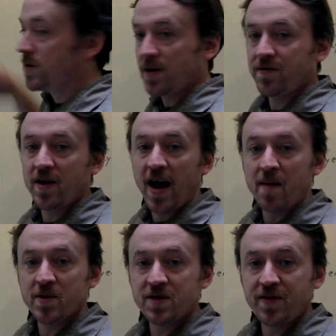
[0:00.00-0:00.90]
suffer
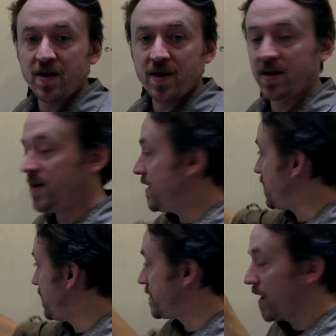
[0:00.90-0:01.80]
atmospheric
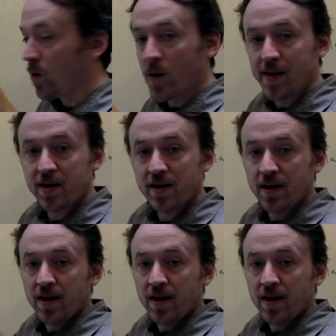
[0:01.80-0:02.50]
conditions like weather.